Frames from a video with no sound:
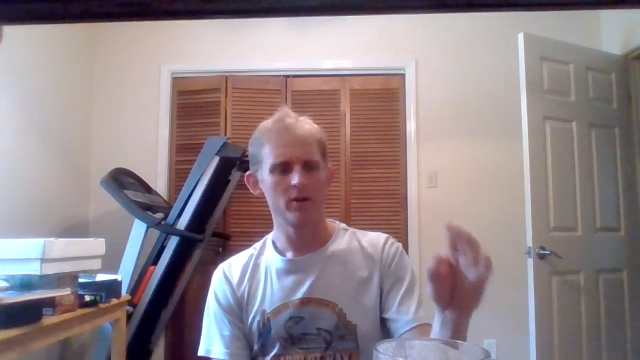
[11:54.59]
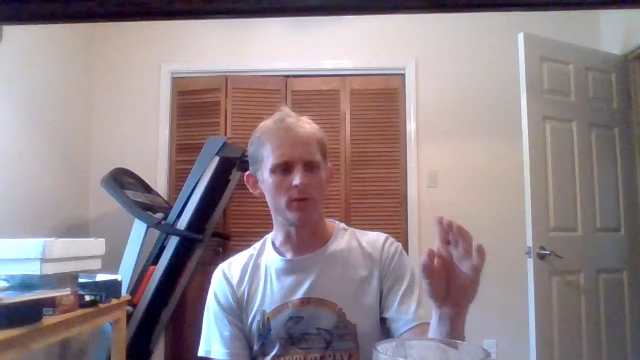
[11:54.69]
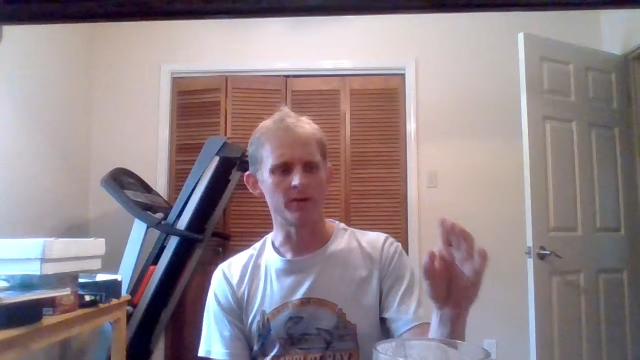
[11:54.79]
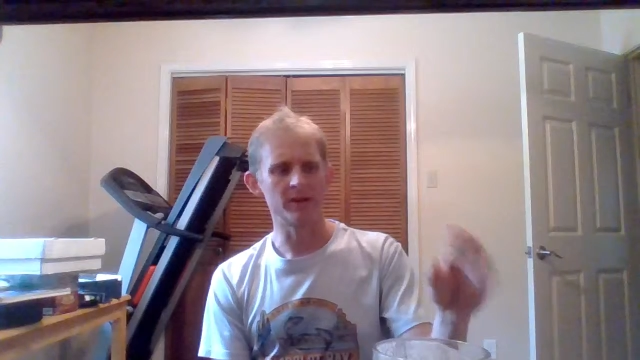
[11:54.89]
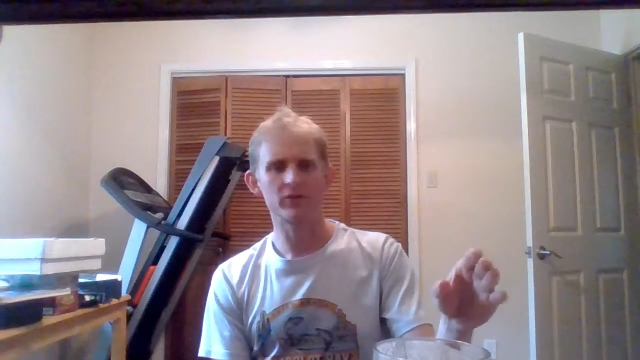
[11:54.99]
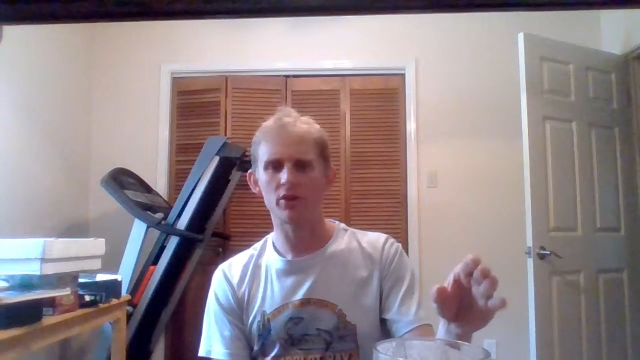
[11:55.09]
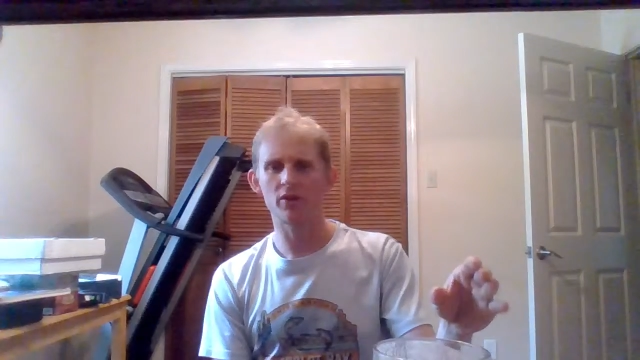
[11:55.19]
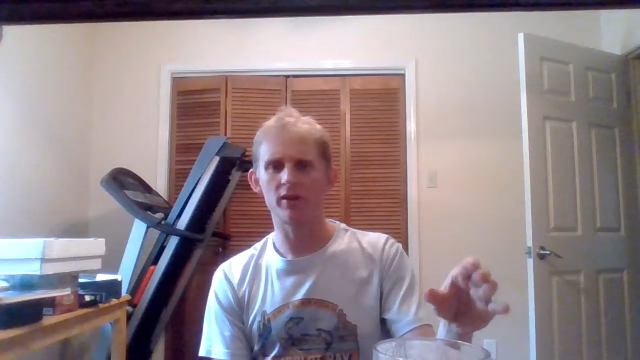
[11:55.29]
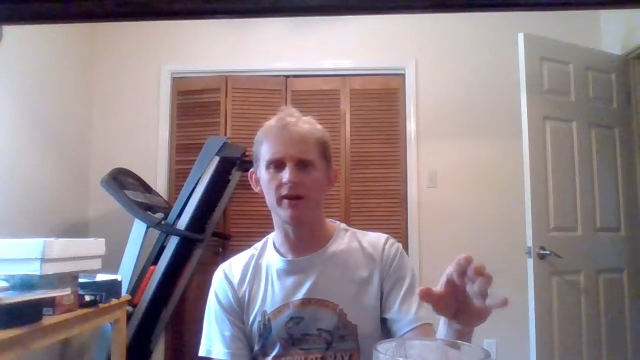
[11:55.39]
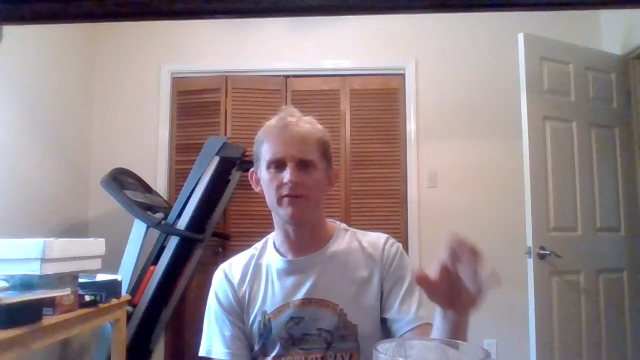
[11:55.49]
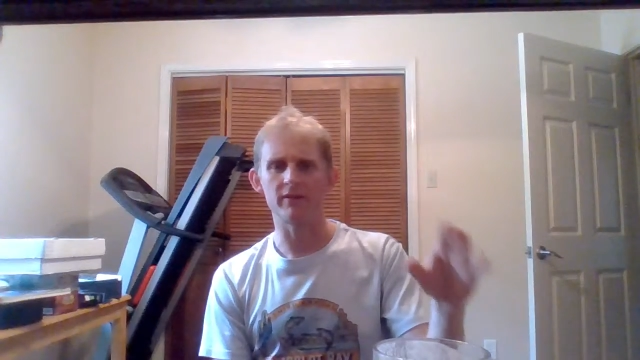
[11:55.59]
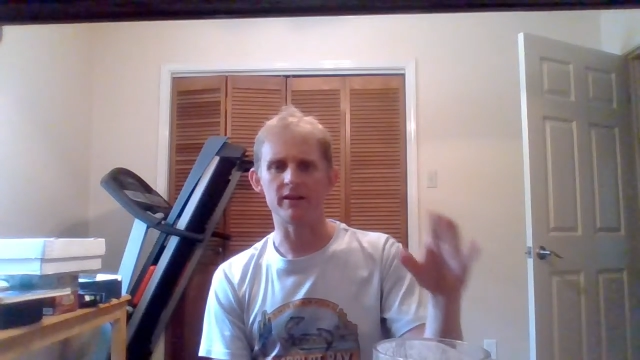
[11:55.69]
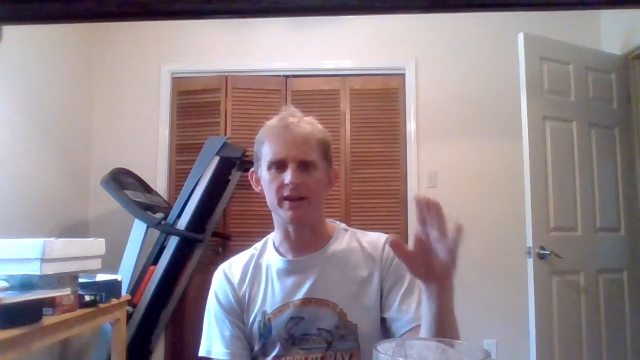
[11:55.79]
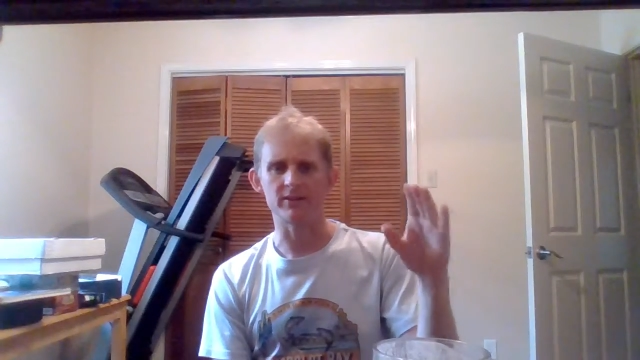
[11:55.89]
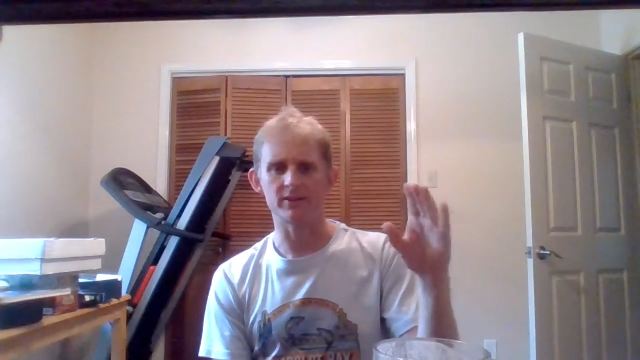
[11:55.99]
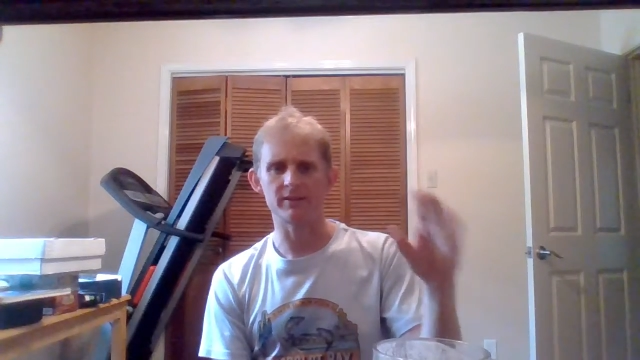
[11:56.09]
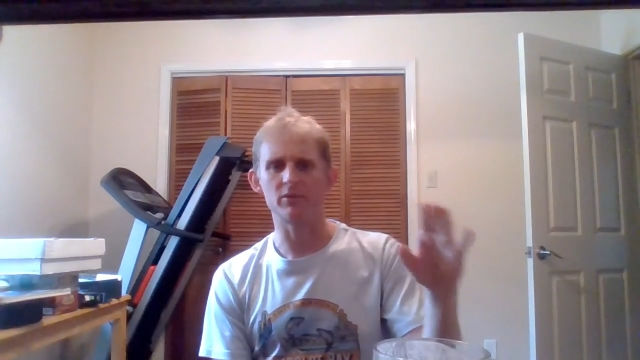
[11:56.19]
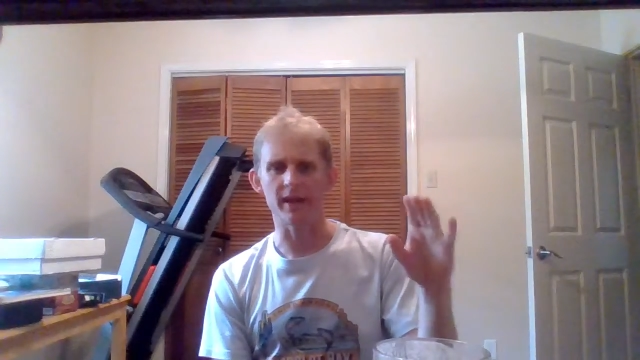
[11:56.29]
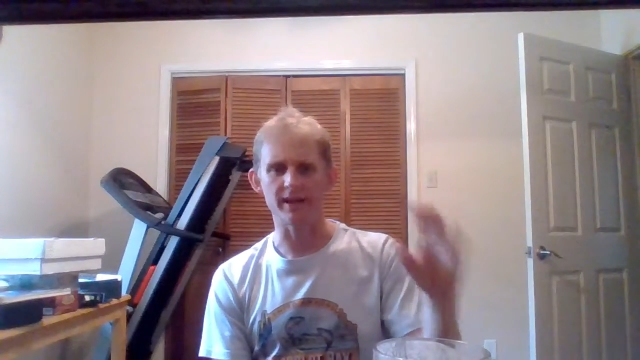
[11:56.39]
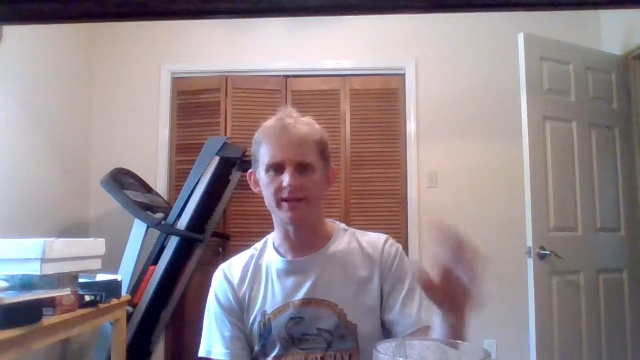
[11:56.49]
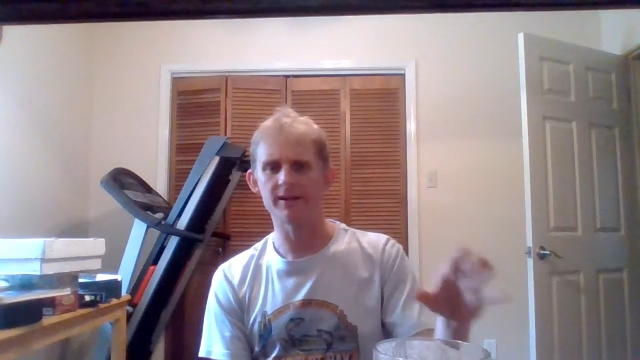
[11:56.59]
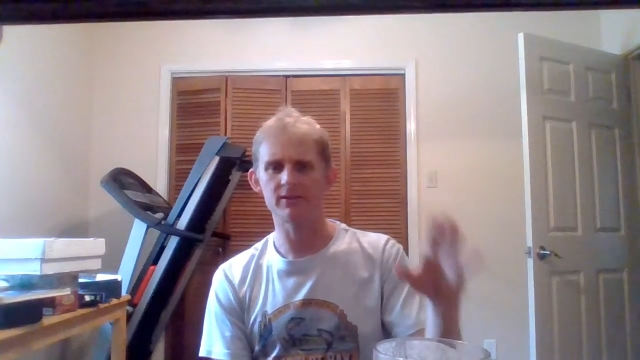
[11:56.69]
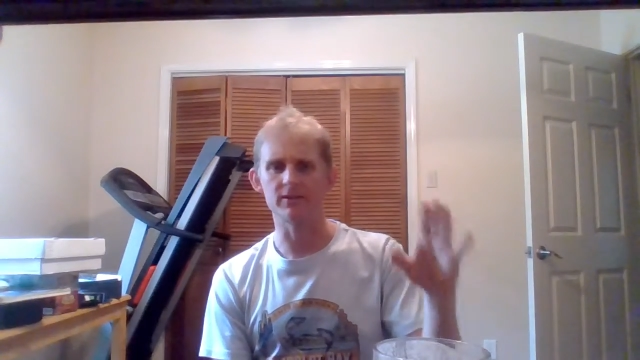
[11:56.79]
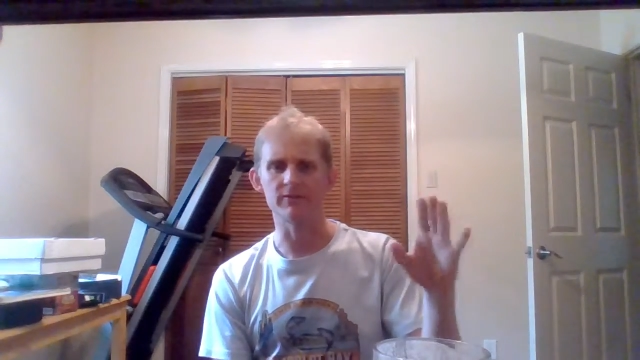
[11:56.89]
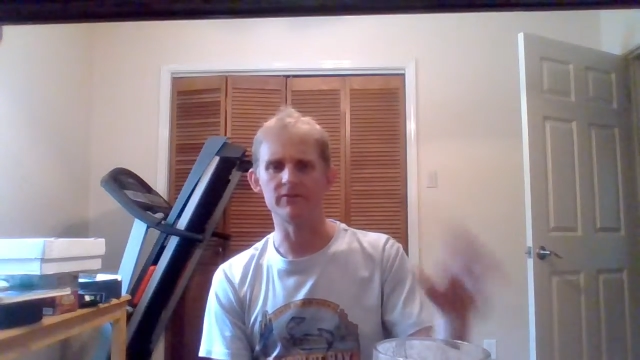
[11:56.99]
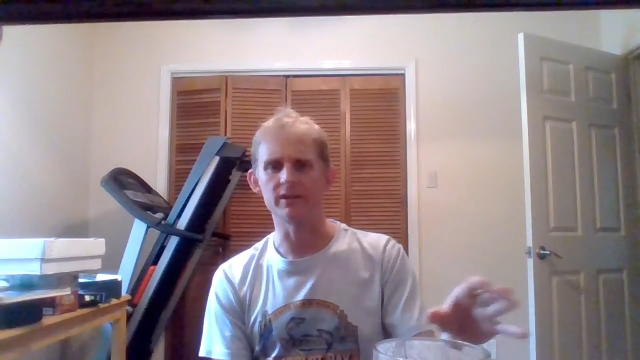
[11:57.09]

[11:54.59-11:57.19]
We're definitely thinking of it as simply a test of